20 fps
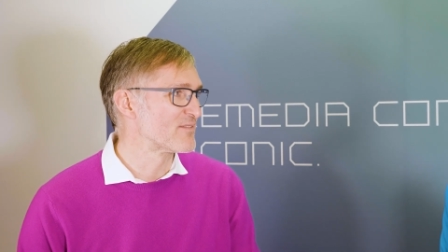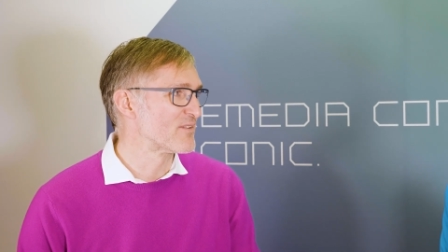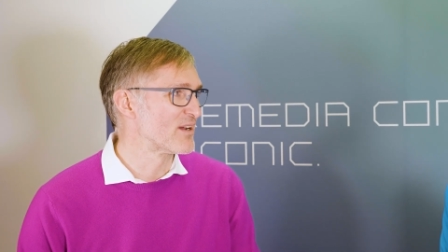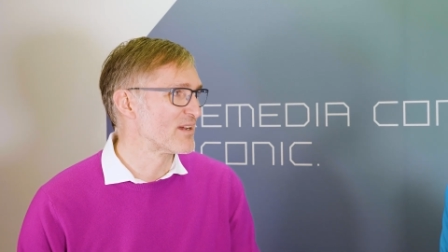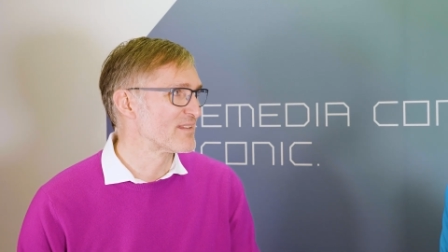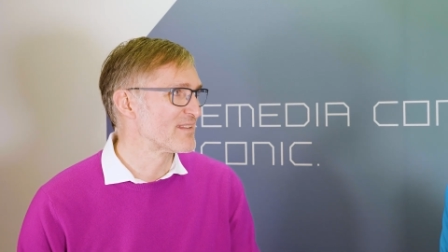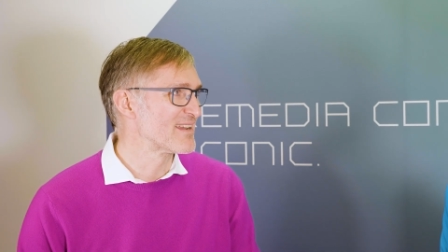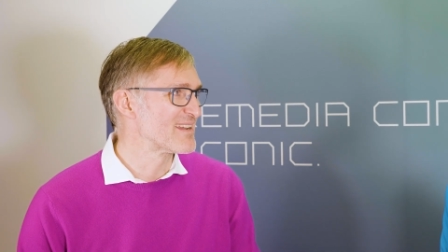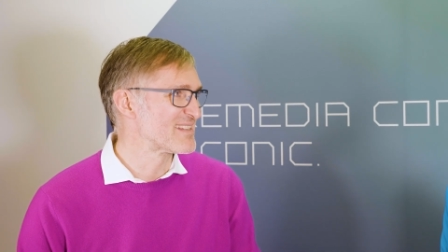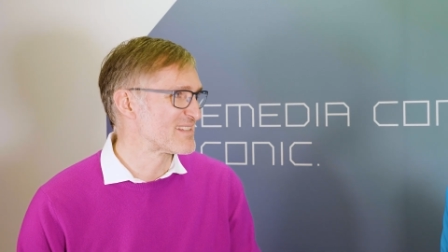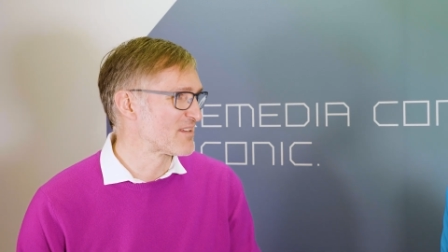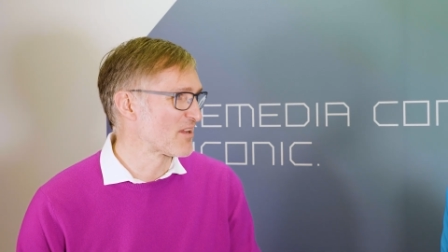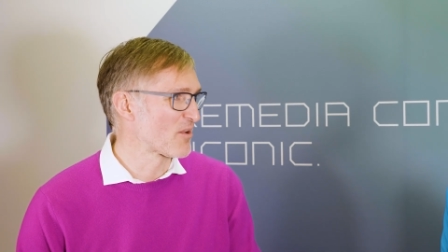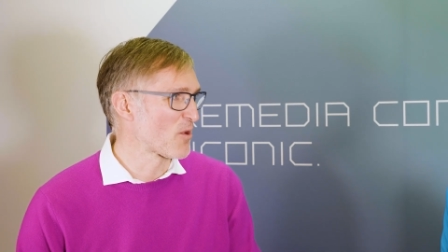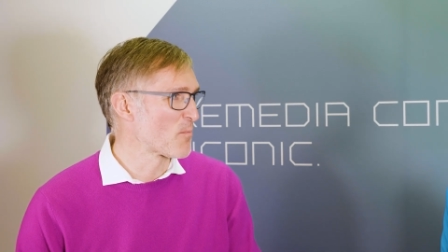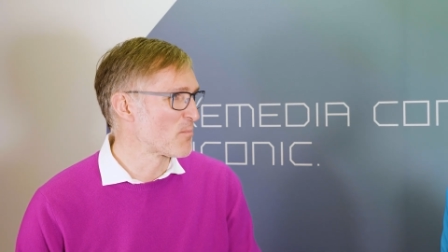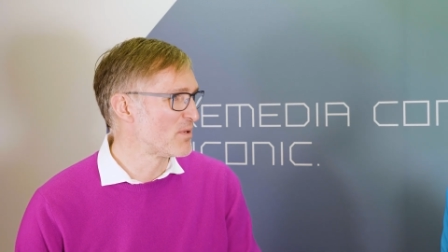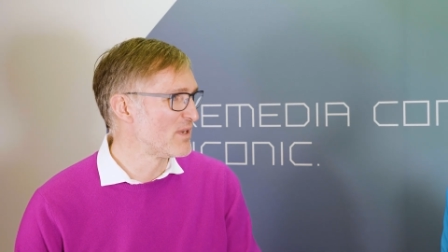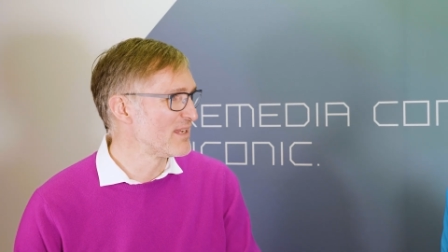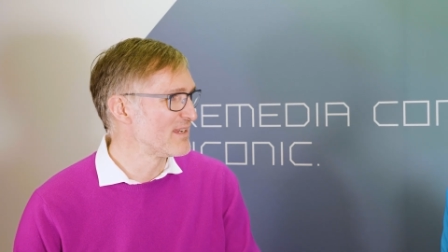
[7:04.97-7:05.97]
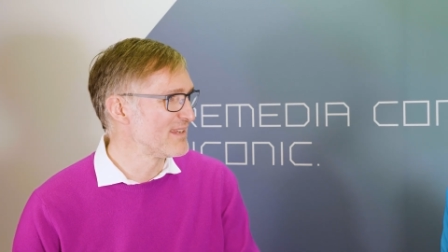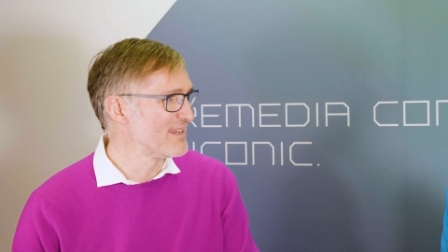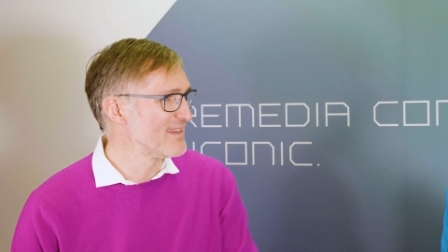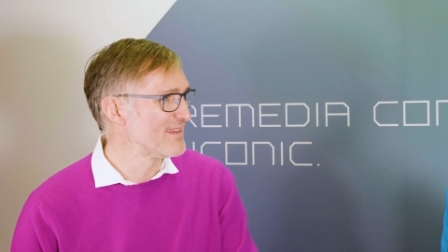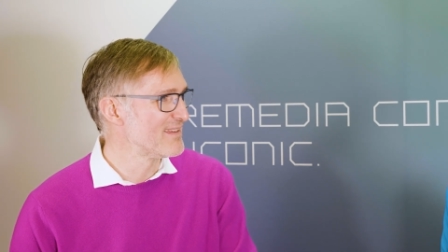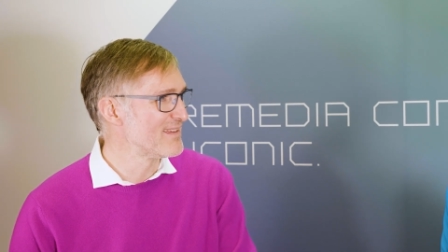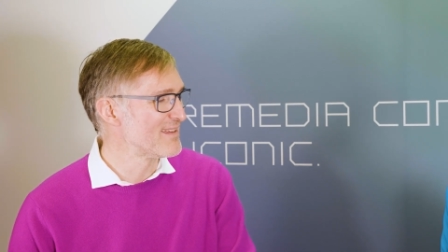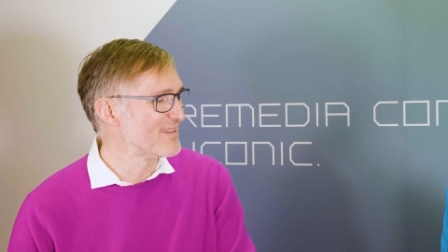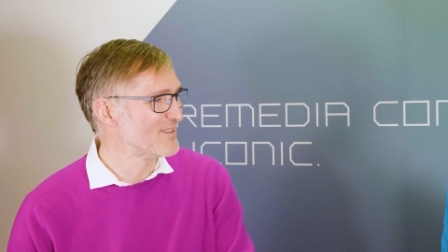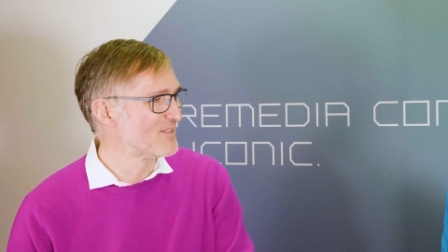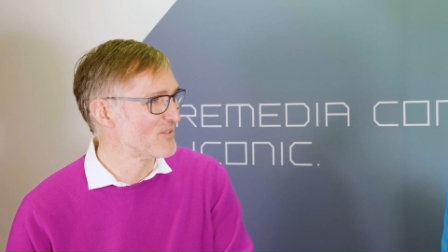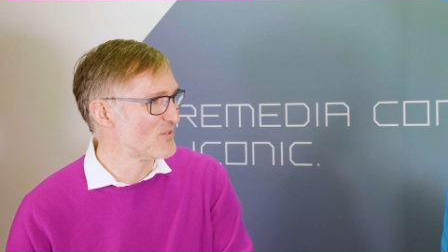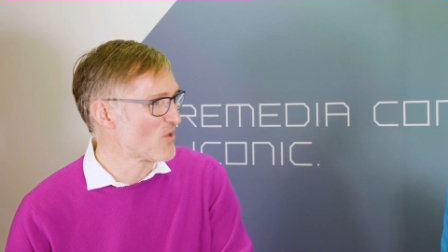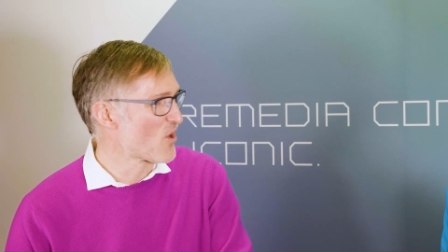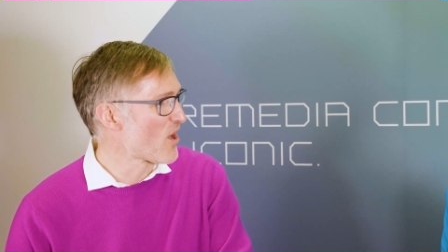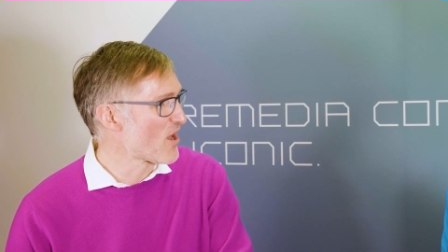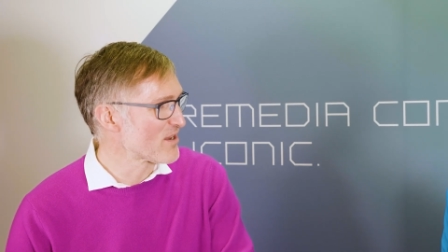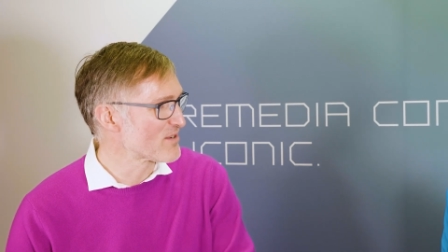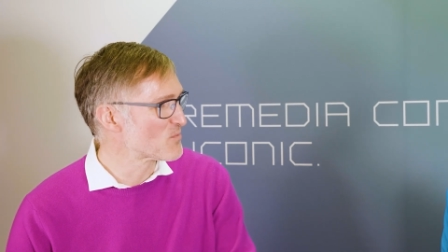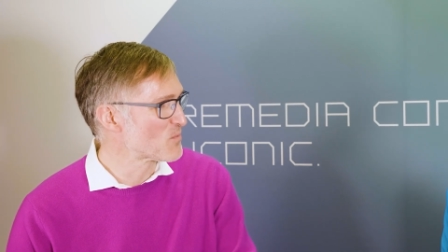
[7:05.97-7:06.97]
yeah, this is a completely
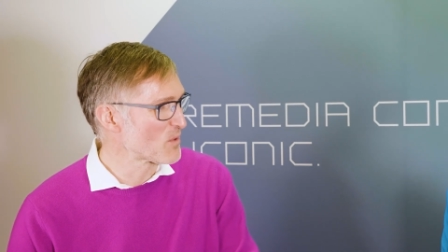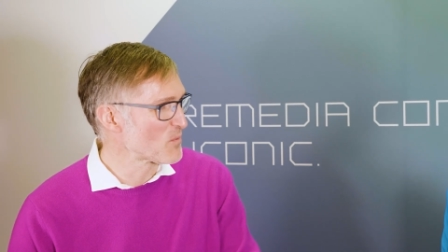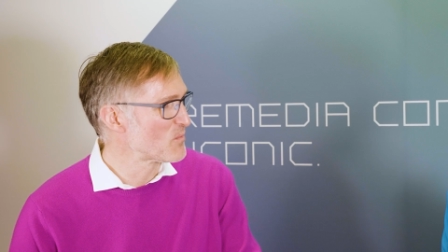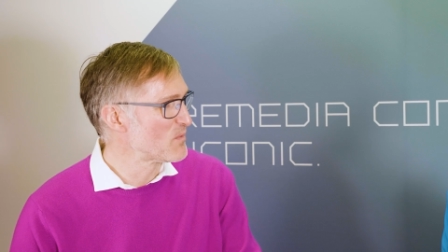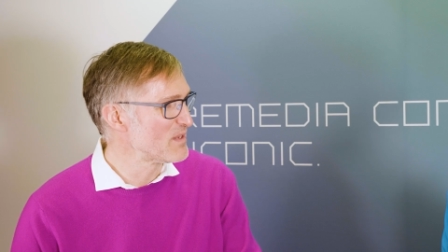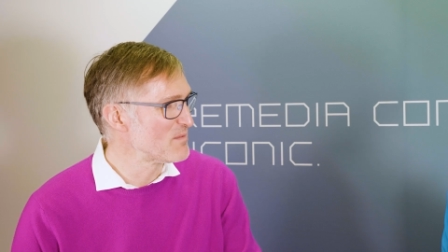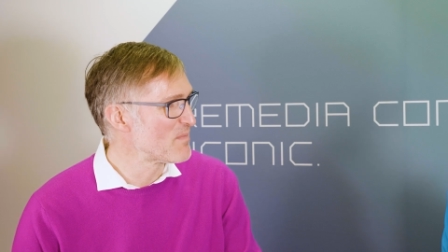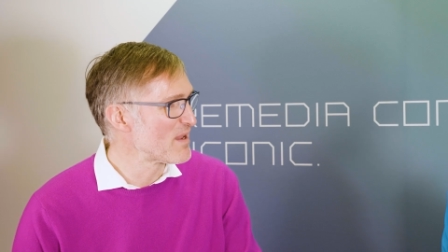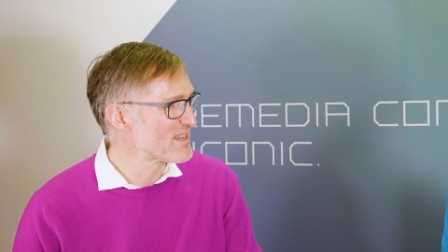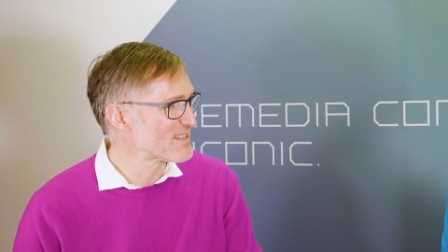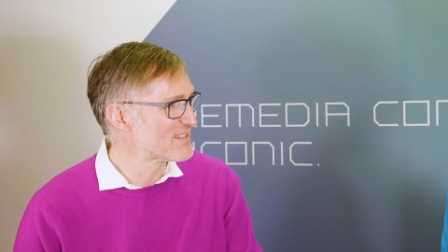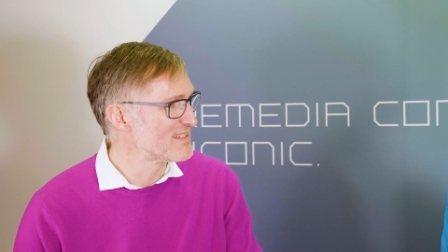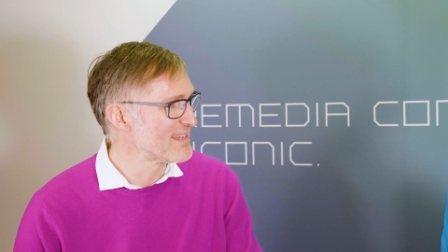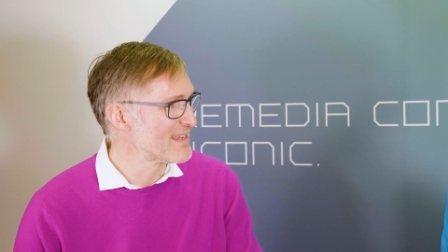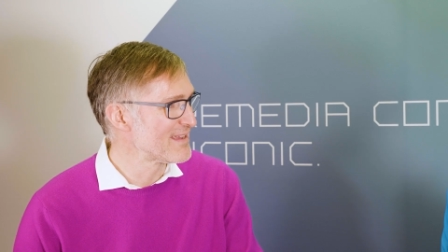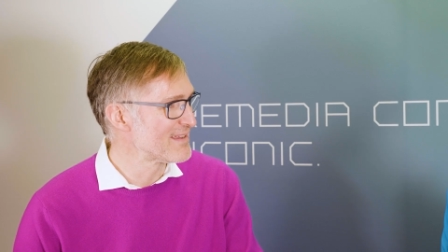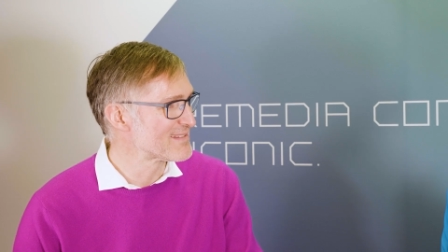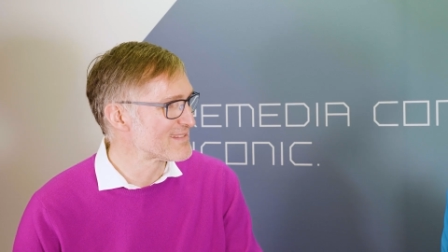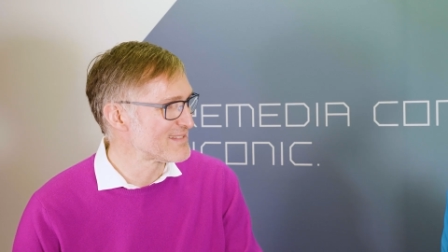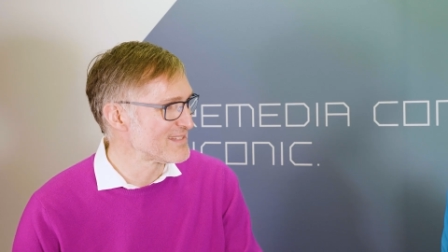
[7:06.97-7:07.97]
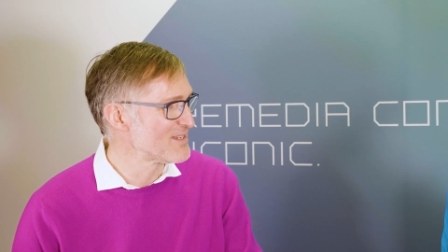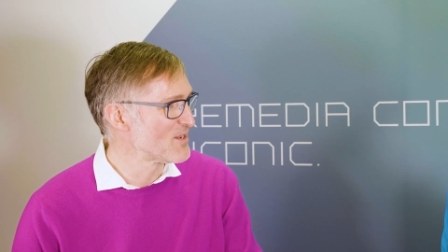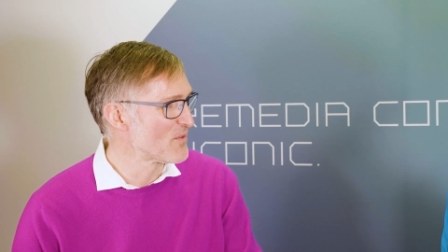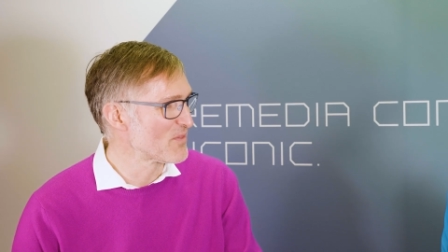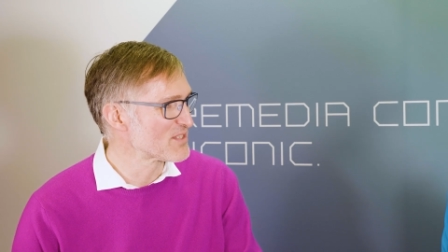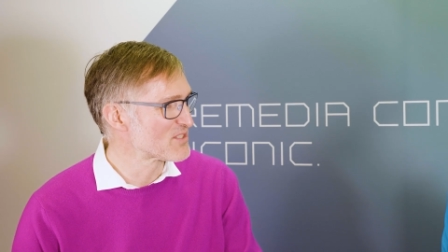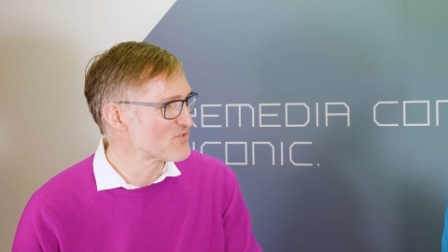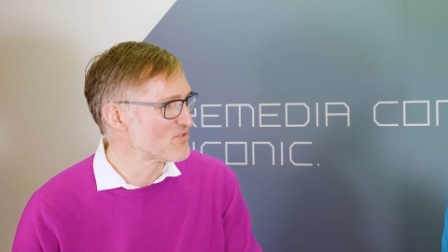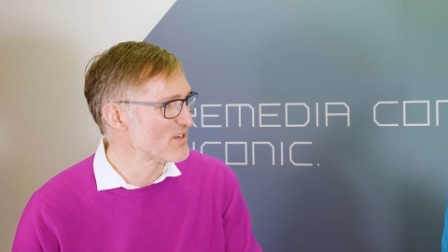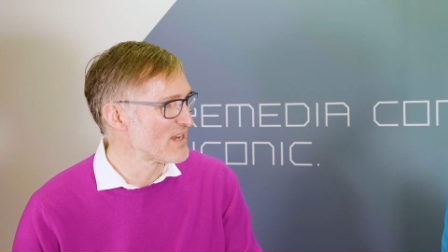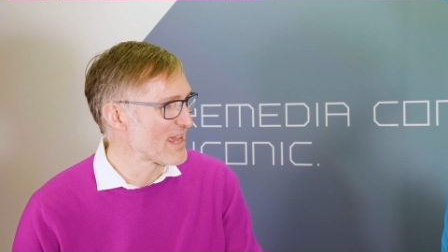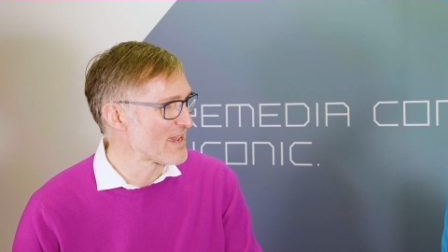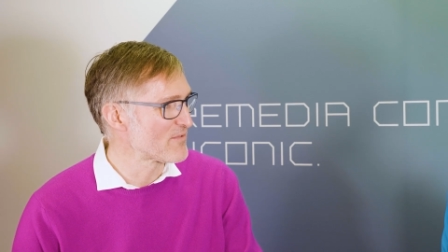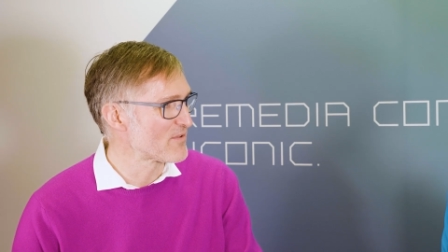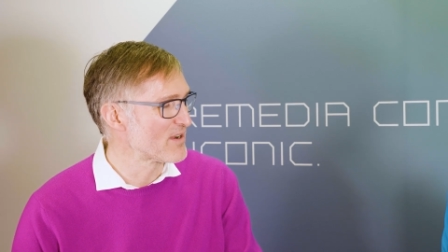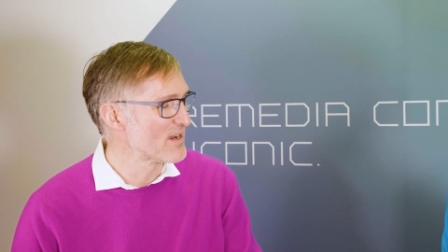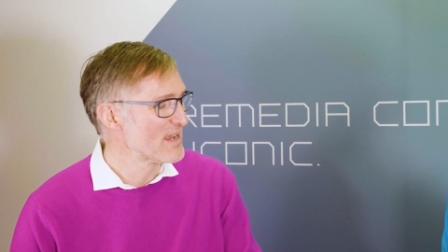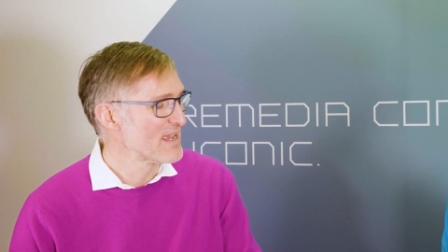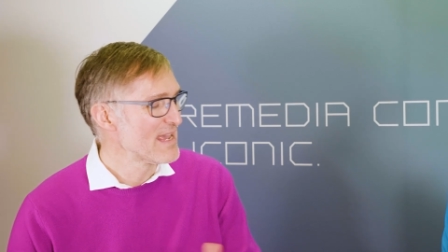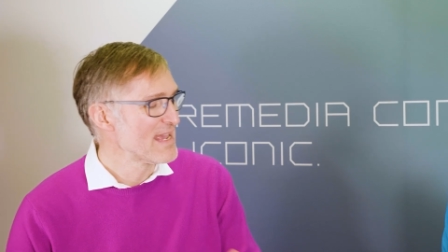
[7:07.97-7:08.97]
not what we basically see yeah. on the street
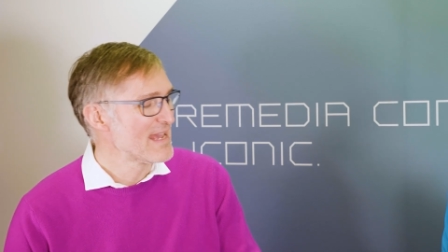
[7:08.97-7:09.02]
ever.